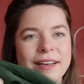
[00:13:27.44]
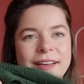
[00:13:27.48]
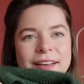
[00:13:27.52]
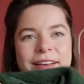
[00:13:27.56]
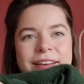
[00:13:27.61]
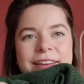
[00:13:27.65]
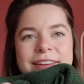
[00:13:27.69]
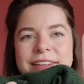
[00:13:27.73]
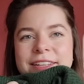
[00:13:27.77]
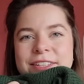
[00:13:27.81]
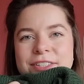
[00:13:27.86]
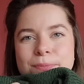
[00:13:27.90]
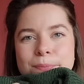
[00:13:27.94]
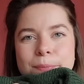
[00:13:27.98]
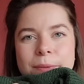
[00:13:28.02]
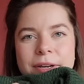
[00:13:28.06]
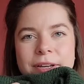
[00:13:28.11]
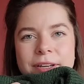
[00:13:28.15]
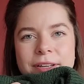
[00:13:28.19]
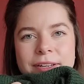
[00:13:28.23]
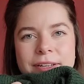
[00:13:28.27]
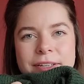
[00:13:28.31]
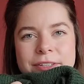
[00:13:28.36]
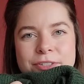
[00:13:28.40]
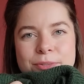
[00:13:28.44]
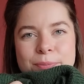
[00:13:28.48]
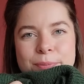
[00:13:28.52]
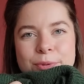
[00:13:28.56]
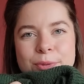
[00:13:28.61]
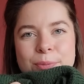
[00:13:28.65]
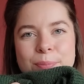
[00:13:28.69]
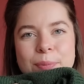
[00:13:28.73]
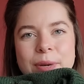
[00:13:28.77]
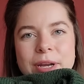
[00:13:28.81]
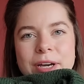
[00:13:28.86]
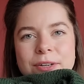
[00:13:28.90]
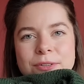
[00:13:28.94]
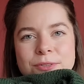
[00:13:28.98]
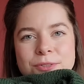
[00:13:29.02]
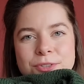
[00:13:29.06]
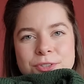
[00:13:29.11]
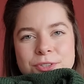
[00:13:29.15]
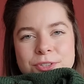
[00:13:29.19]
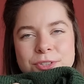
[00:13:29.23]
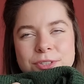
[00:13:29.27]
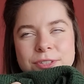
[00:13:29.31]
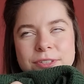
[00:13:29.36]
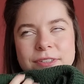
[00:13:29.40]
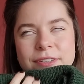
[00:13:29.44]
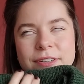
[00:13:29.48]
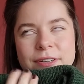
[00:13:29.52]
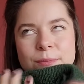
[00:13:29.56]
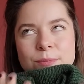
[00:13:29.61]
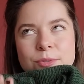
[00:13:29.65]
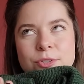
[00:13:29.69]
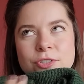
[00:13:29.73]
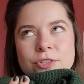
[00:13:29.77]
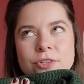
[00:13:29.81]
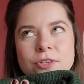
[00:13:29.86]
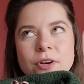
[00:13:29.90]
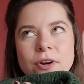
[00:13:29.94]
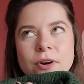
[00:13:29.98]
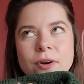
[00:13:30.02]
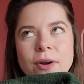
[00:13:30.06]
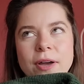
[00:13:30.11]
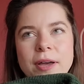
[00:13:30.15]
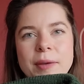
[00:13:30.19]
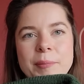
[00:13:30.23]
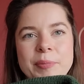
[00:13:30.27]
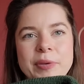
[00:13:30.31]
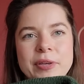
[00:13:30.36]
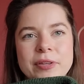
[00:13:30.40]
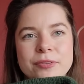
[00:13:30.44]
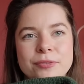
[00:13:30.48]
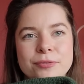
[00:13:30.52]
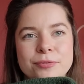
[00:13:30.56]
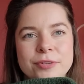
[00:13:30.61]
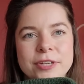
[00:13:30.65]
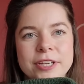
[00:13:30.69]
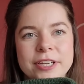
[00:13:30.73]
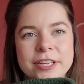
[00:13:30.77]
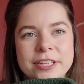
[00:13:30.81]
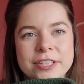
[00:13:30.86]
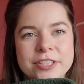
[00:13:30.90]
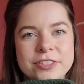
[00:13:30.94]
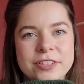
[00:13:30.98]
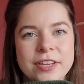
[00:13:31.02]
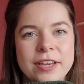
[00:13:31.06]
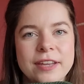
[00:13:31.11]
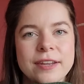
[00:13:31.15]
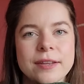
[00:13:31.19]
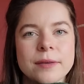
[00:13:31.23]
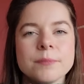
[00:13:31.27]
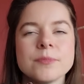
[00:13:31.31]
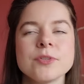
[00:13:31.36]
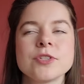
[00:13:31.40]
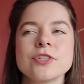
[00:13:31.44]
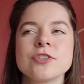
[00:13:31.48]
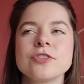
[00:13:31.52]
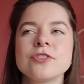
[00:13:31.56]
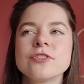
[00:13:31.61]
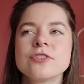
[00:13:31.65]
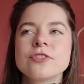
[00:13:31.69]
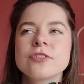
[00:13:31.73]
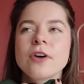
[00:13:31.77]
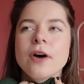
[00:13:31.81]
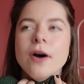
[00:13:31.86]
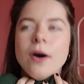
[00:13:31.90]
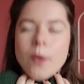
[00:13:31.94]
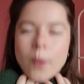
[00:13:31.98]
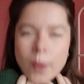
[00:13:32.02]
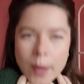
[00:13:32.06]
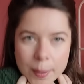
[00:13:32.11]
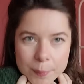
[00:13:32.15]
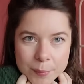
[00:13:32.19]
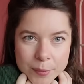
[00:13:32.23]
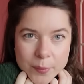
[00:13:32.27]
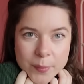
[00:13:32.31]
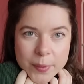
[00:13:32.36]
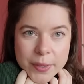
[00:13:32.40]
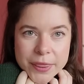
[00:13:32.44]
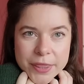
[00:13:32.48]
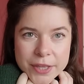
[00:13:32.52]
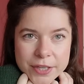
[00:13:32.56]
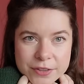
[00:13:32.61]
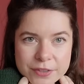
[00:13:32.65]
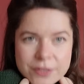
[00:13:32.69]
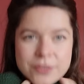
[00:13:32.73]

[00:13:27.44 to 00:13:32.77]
And that's my Elisabeth blouse. I'm so happy it's finished, and I'm so happy with it.